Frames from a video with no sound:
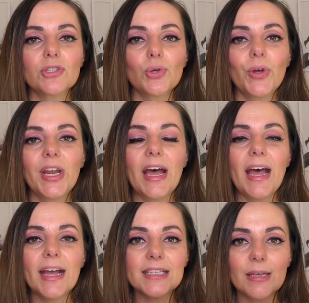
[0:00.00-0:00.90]
to an
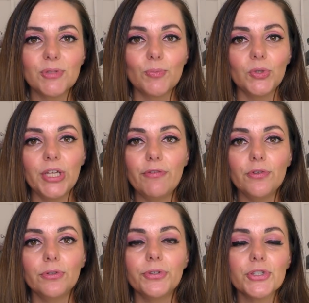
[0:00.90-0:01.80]
acceptable level.